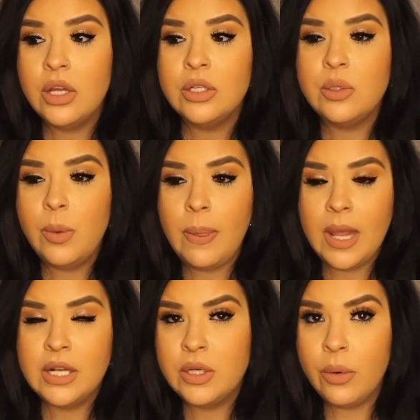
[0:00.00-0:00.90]
So when
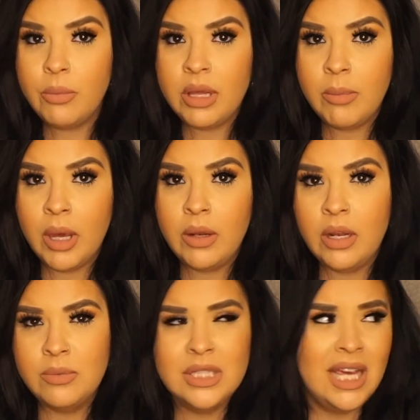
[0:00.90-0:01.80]
they told me about it,
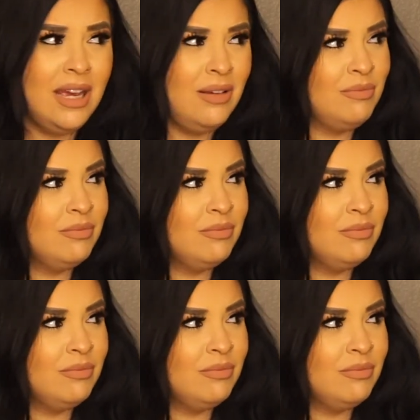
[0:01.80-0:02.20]
I was like,